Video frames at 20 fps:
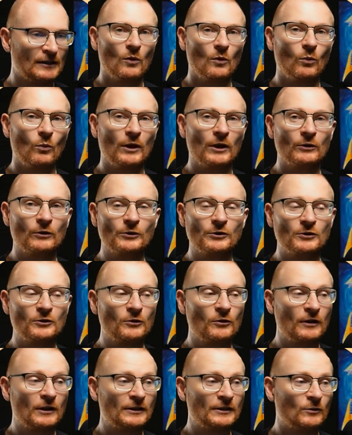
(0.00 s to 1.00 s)
We can also do
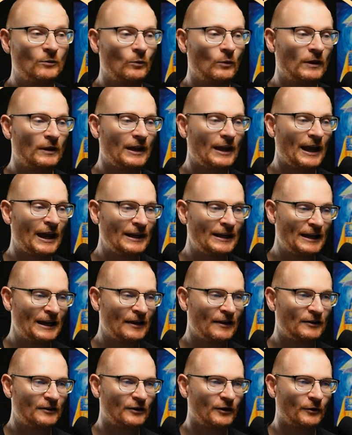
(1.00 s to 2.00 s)
this with any
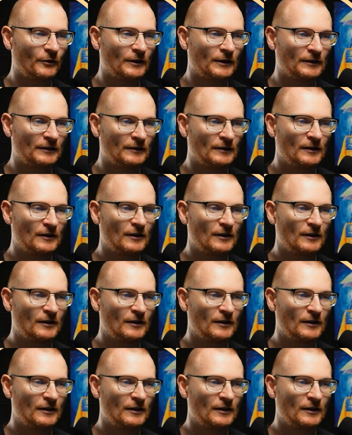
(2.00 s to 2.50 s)
other token.